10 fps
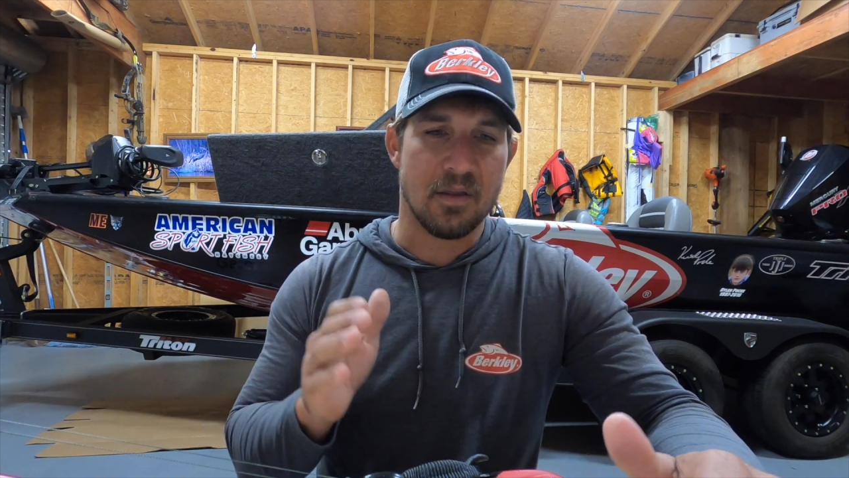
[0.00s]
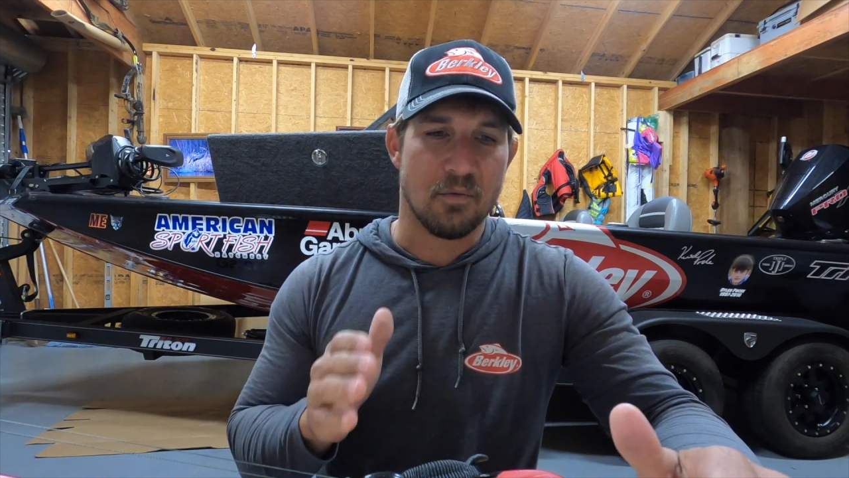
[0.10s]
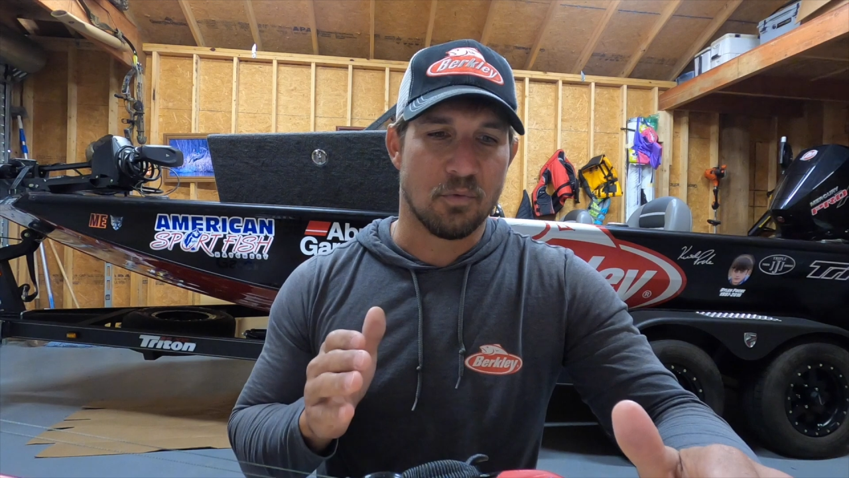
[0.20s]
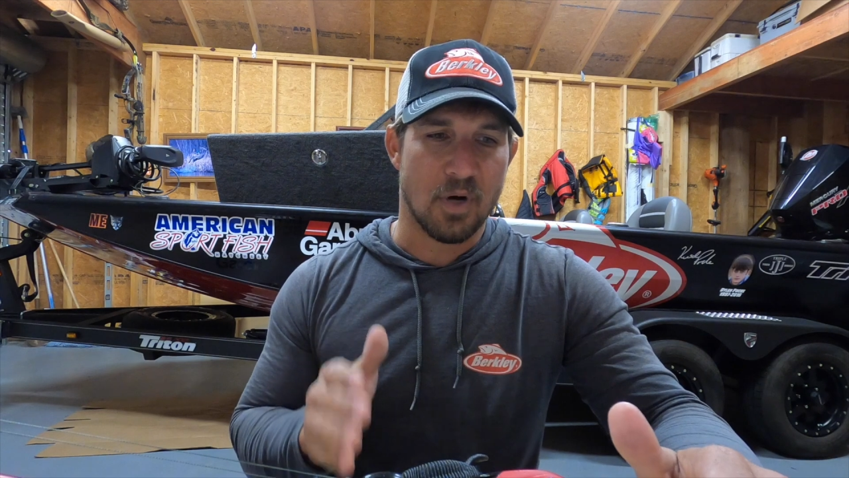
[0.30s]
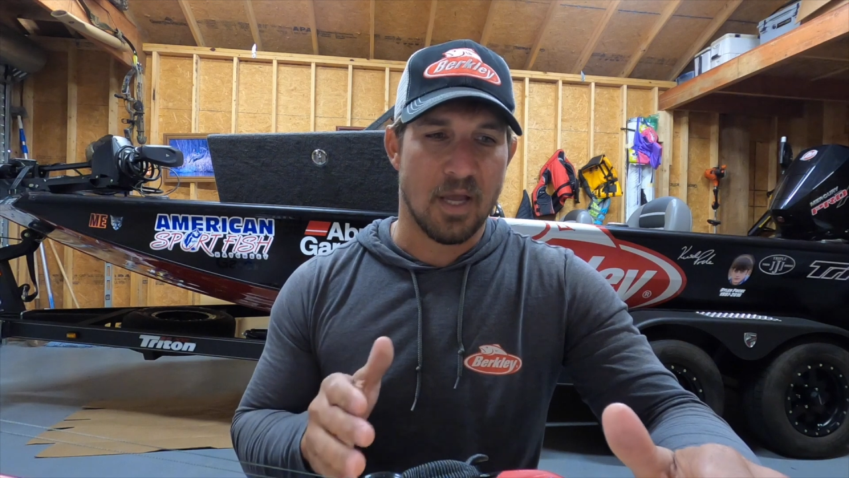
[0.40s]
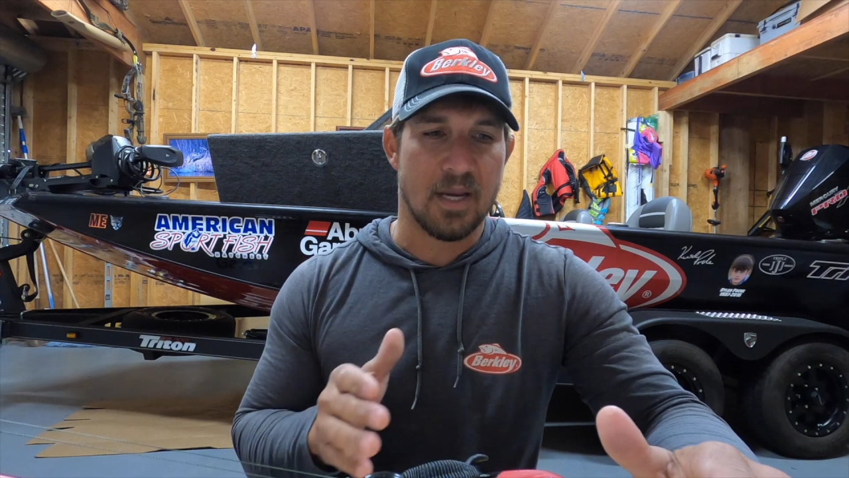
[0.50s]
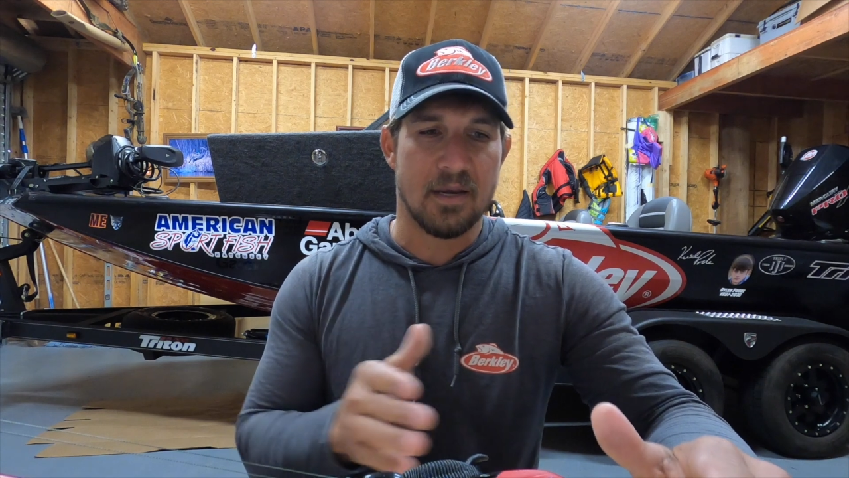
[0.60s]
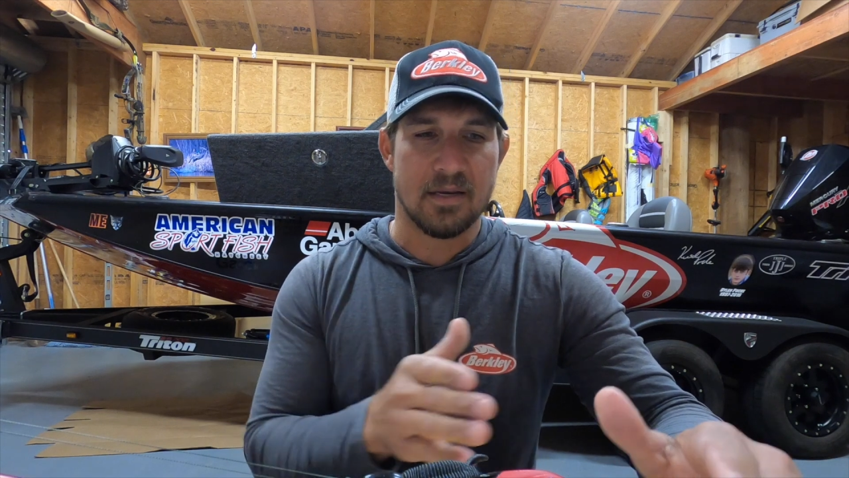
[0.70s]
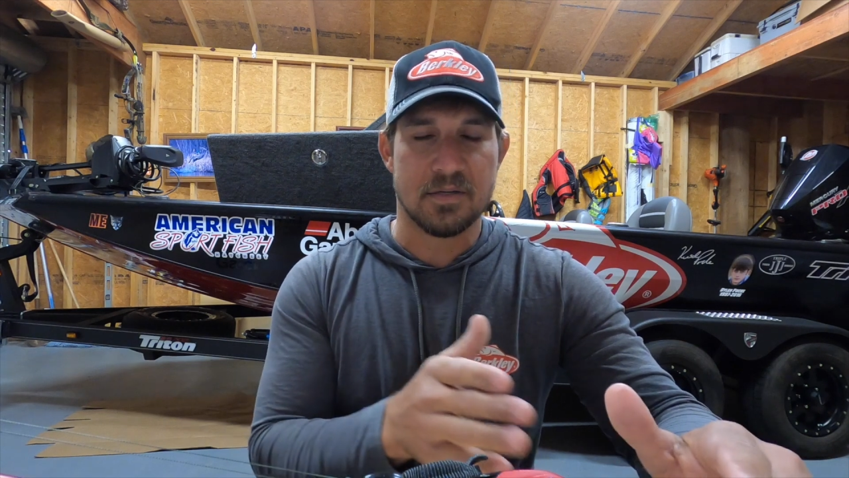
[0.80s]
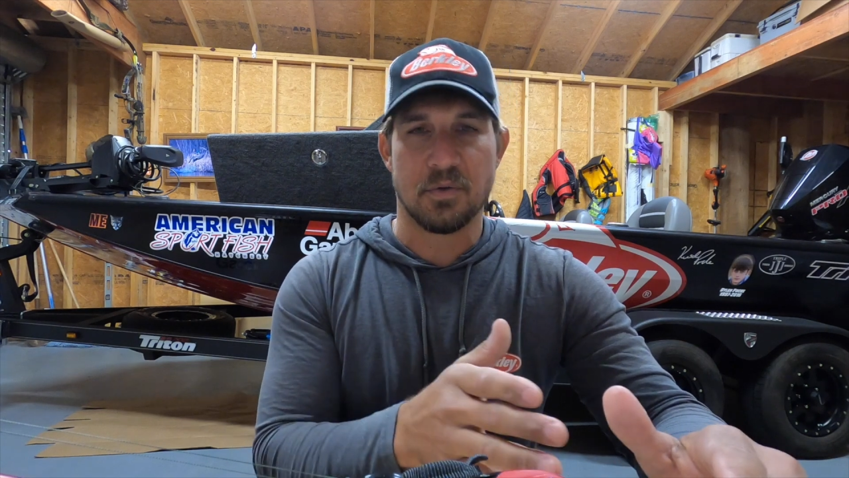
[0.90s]
running
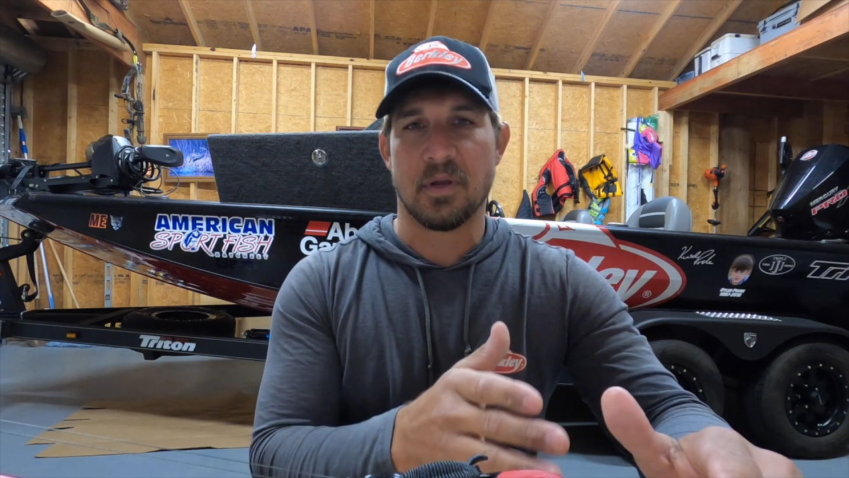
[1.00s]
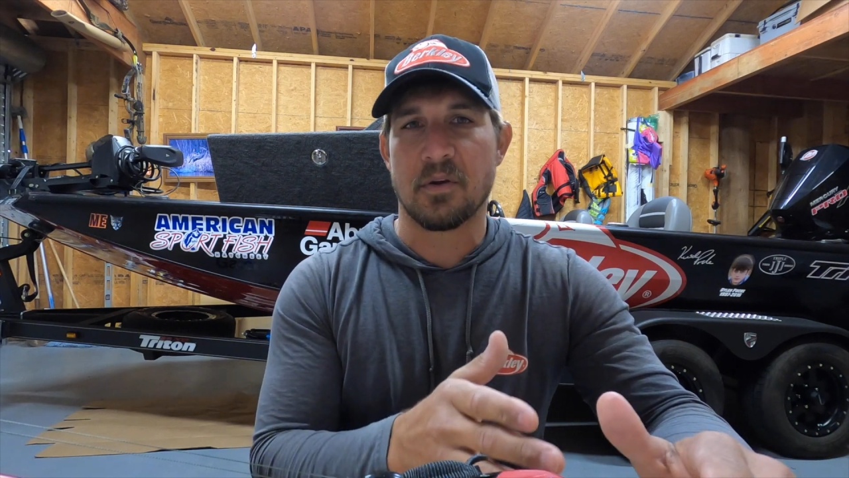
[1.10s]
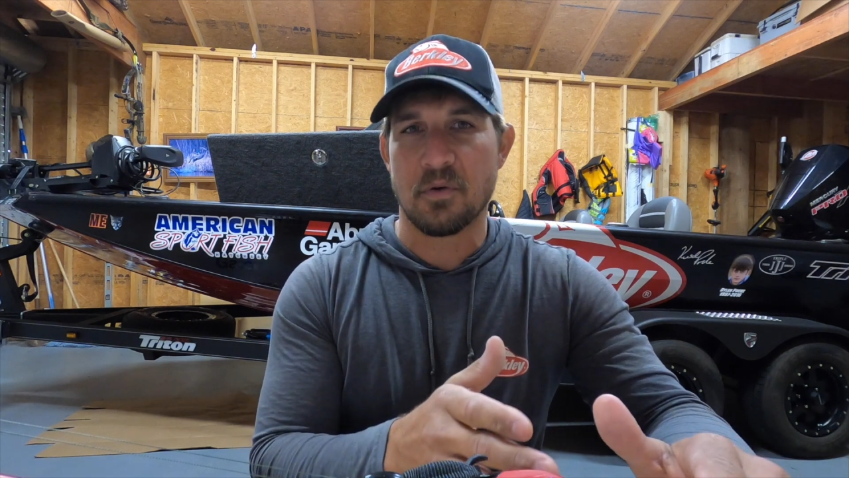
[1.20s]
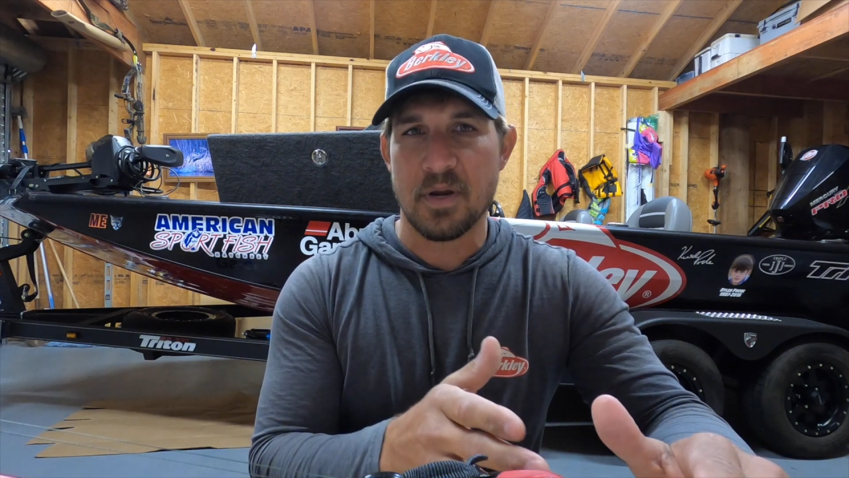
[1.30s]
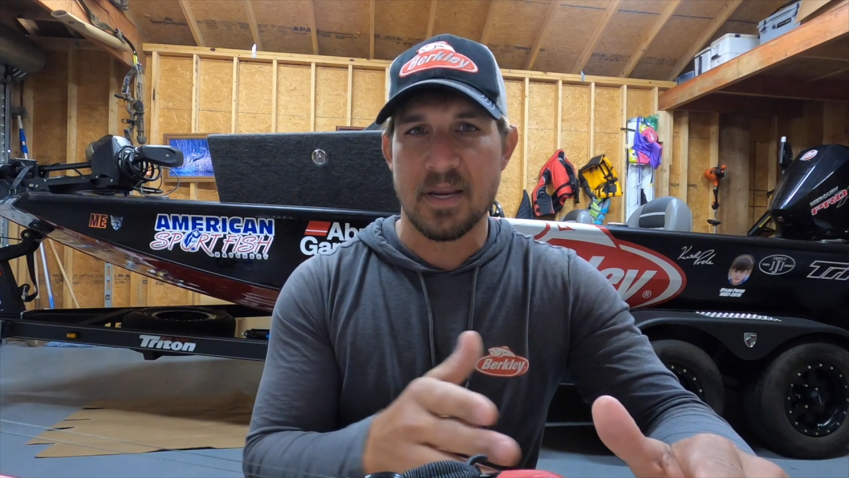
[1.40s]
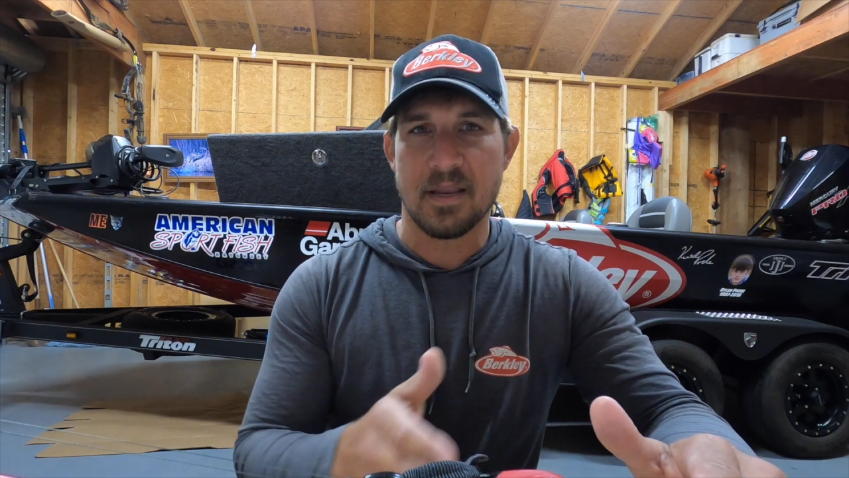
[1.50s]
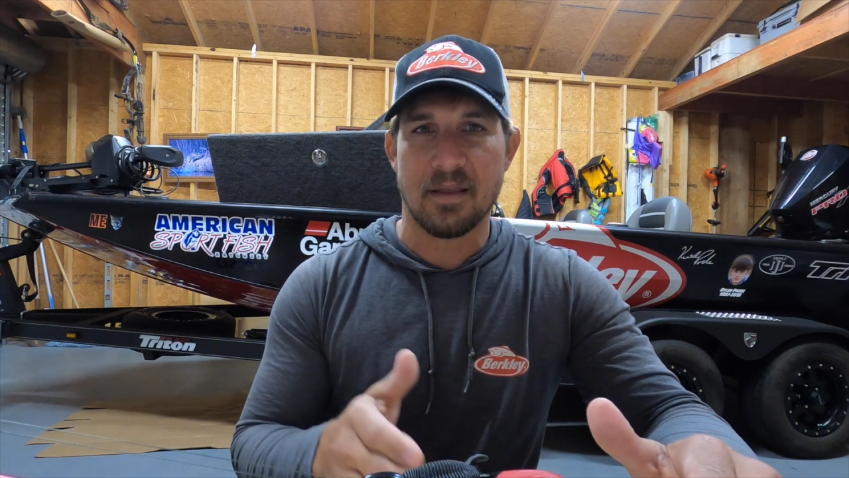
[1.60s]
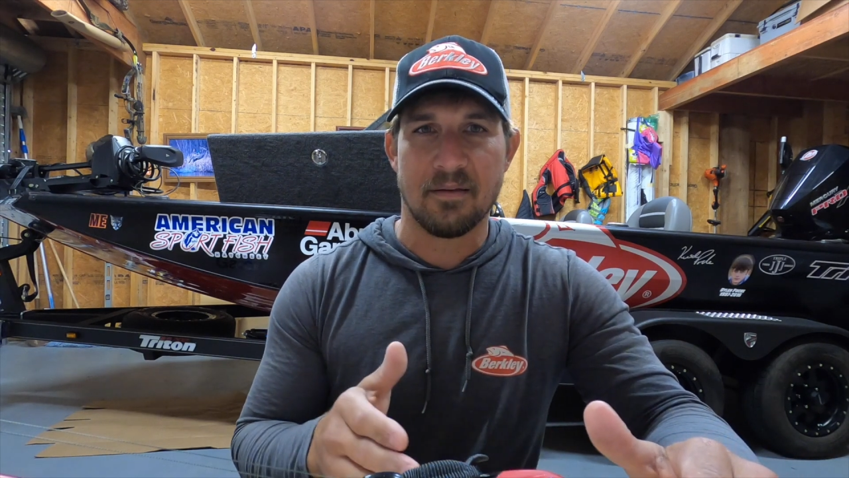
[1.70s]
into a creek